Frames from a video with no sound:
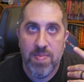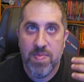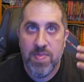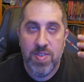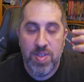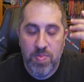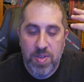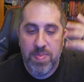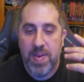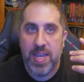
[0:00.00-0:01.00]
Really
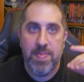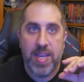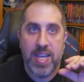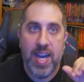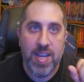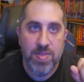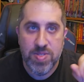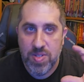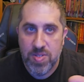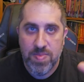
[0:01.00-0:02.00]
with my
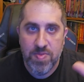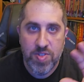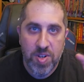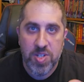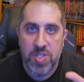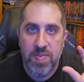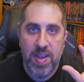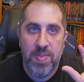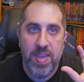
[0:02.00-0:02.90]
goggles, there's some restrictions around